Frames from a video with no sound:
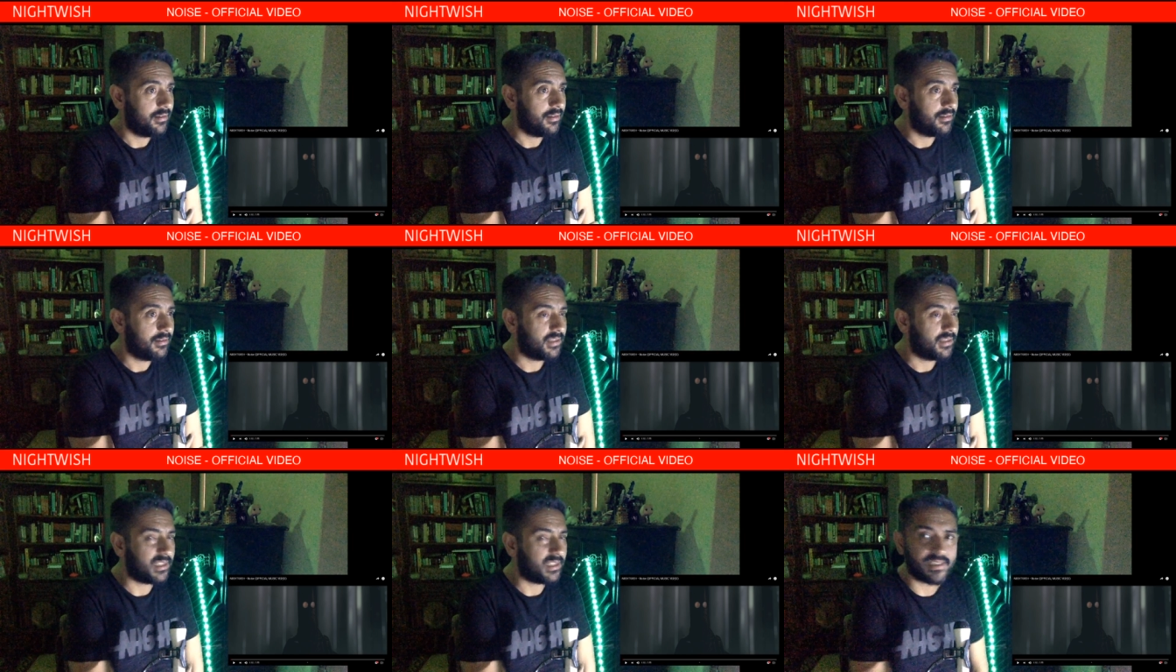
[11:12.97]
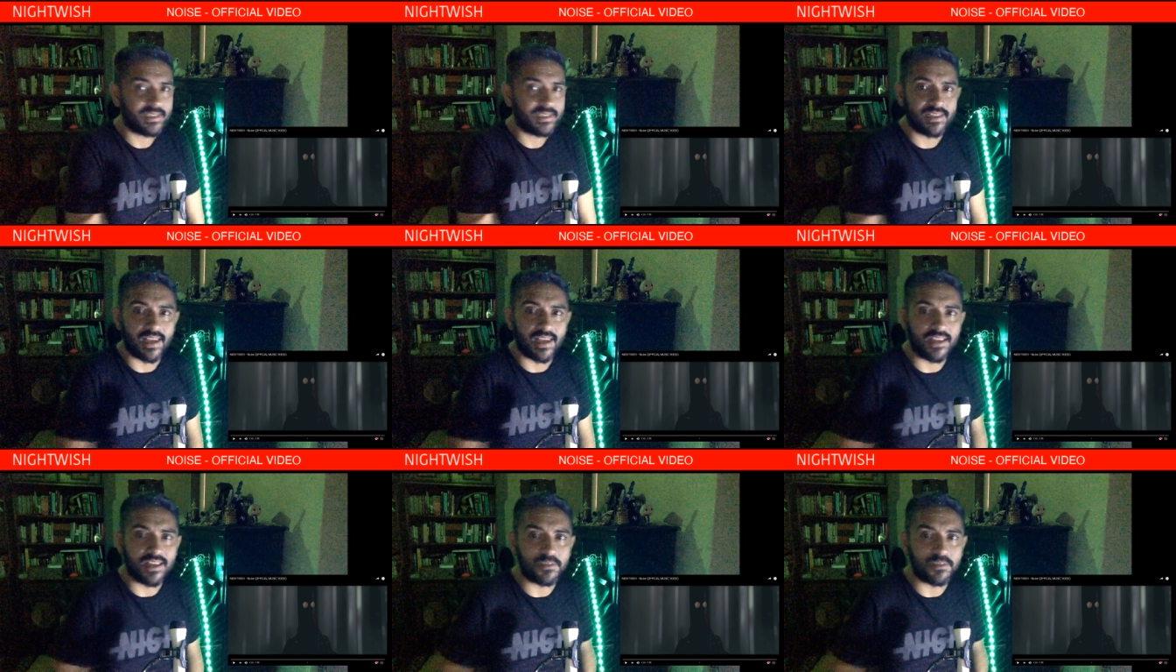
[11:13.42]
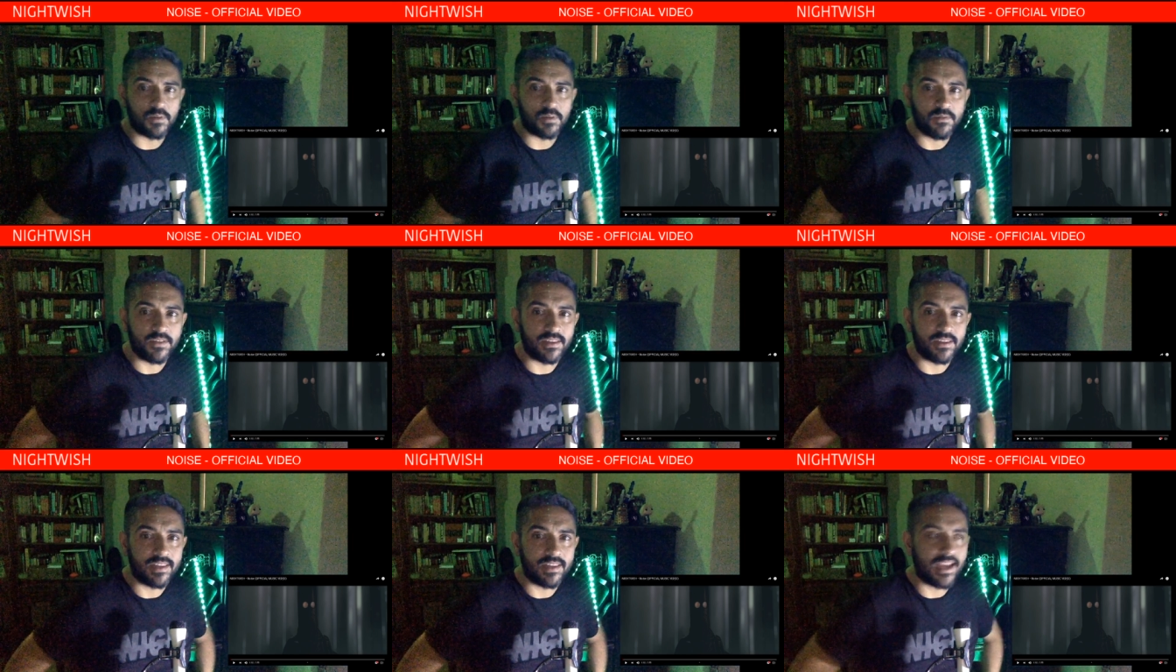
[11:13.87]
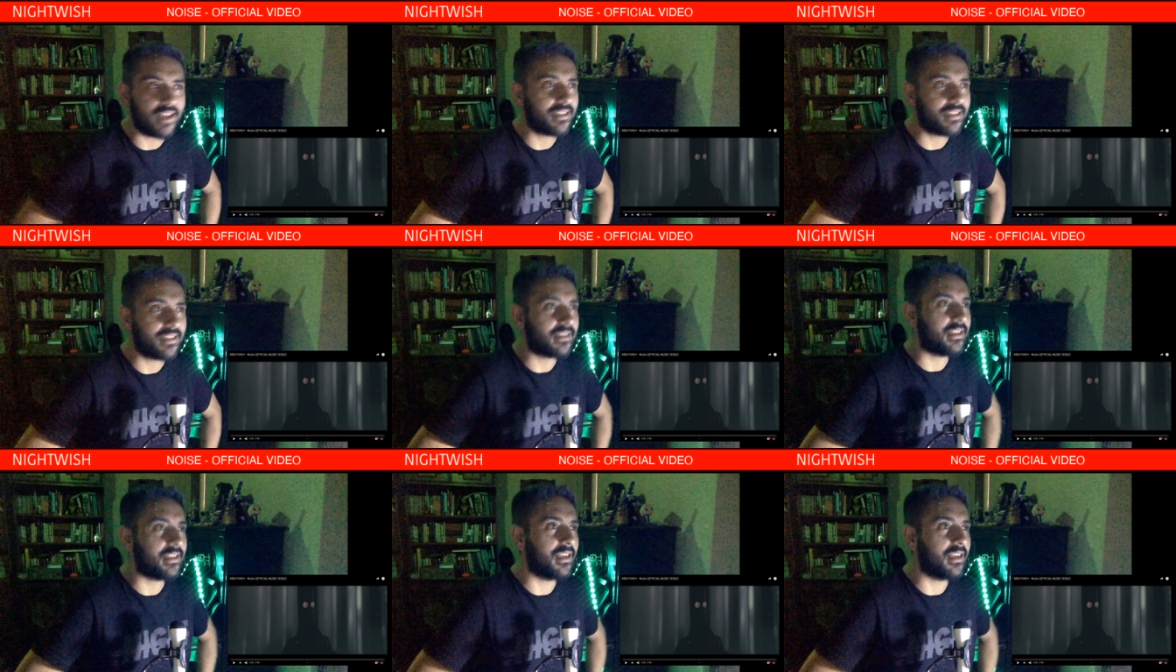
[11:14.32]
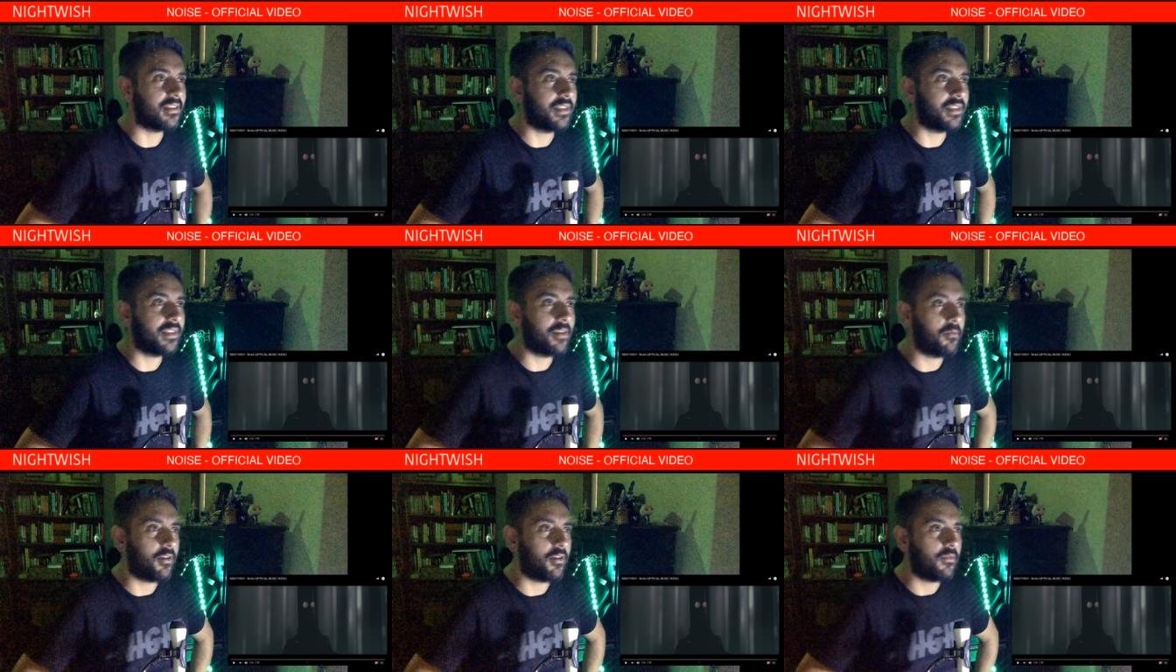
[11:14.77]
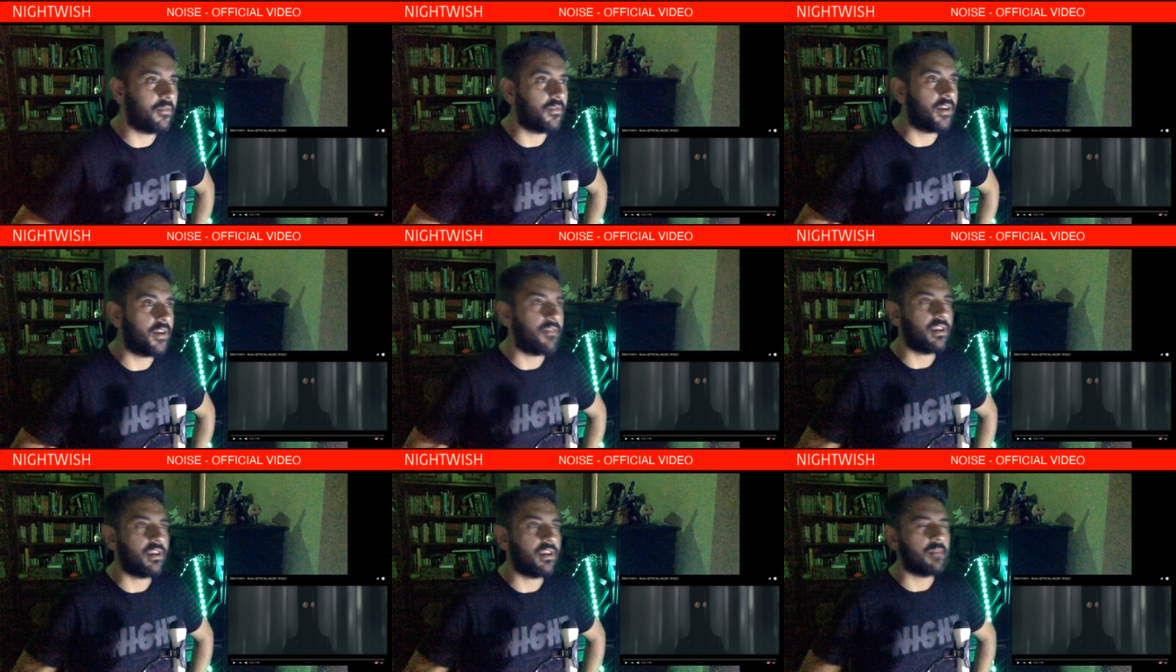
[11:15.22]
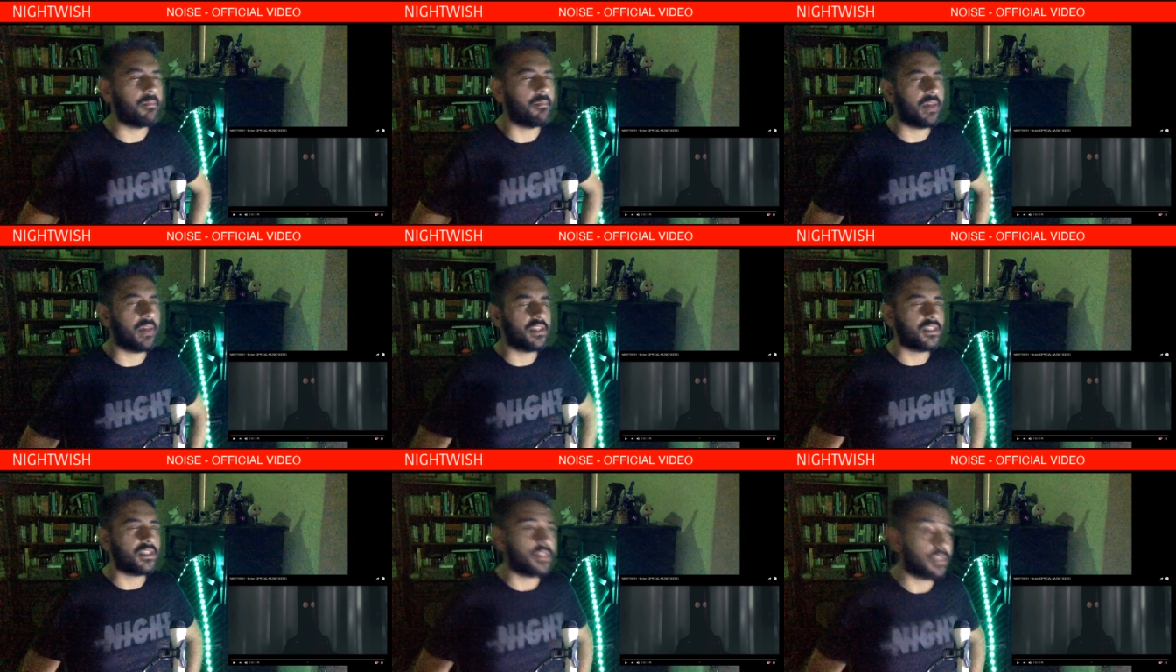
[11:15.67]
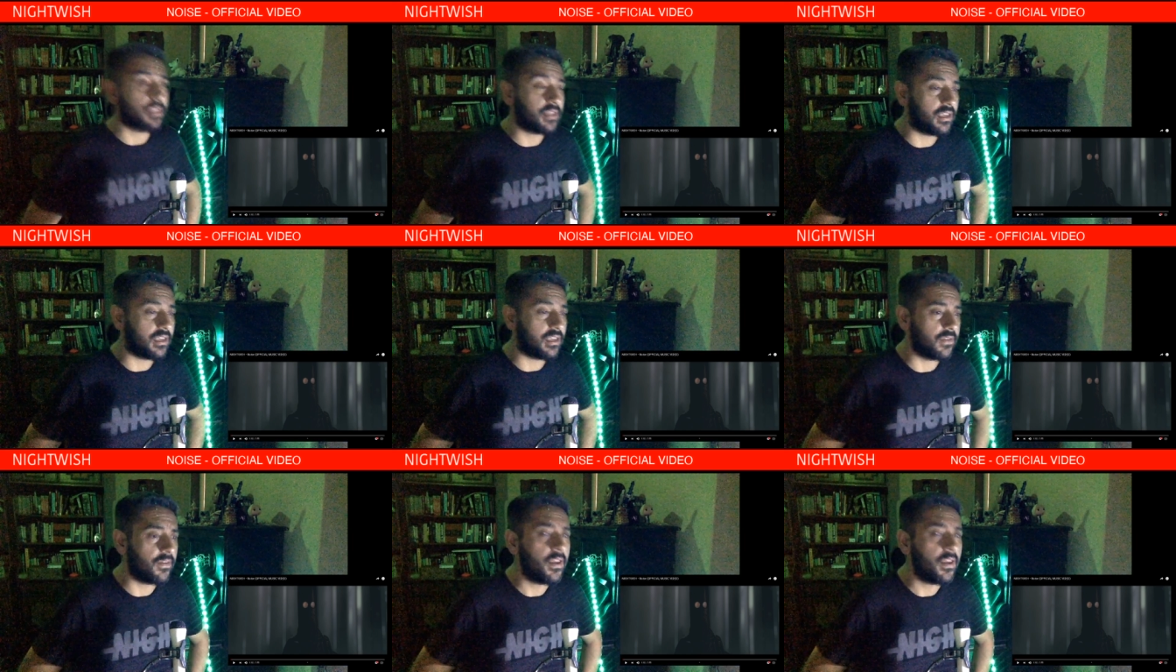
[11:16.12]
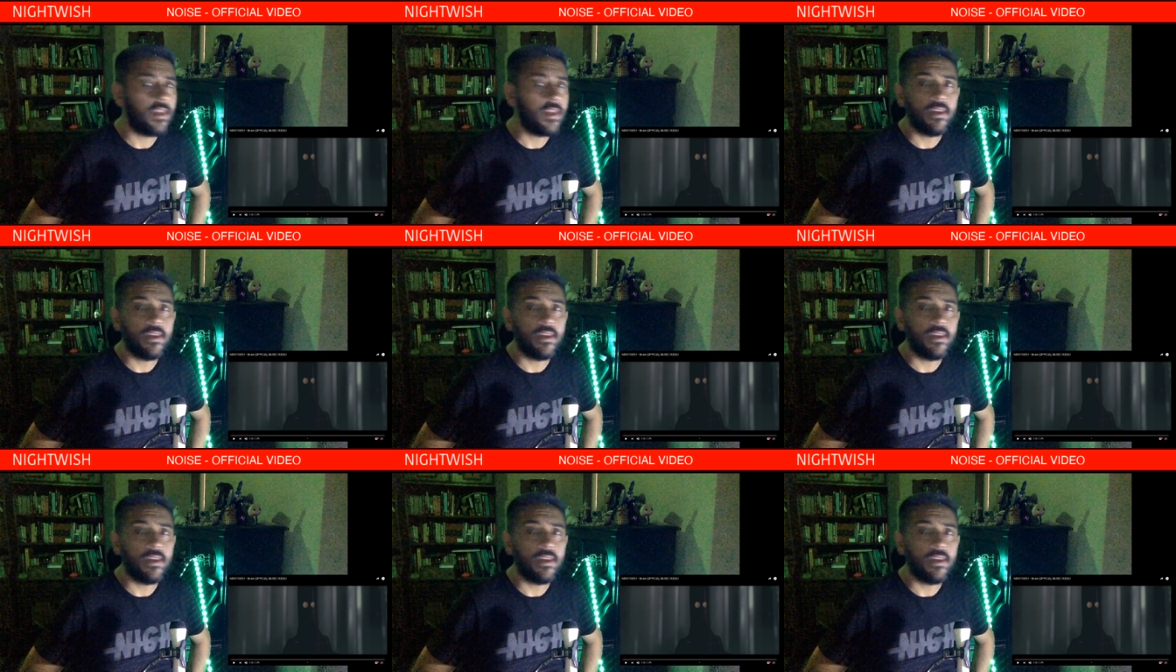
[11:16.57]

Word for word: The designs were fantastic. They were very imaginative.